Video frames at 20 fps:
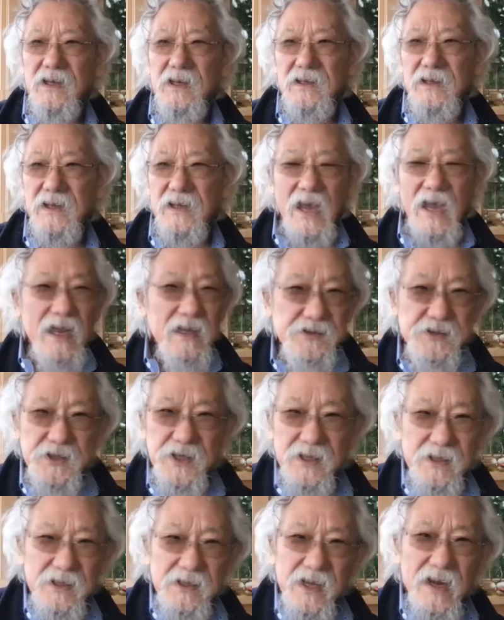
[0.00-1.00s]
You can't
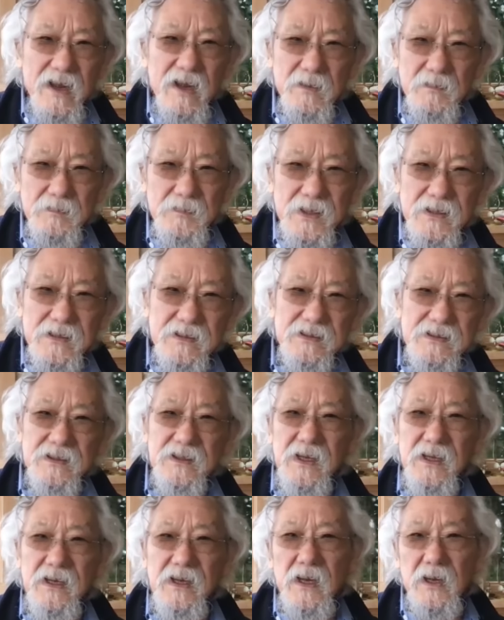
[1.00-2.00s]
shut it down because of
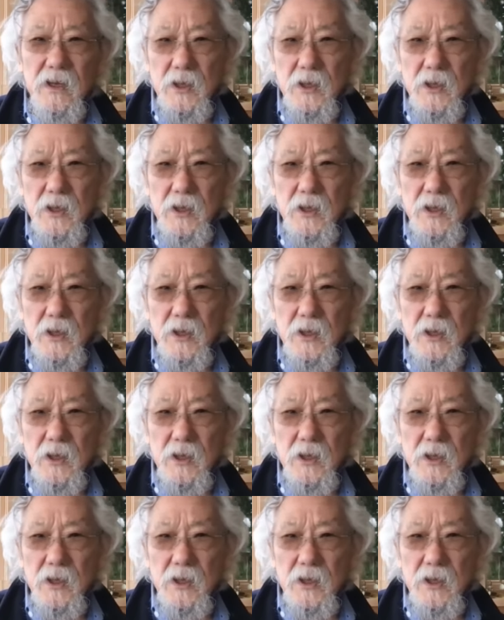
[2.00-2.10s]
the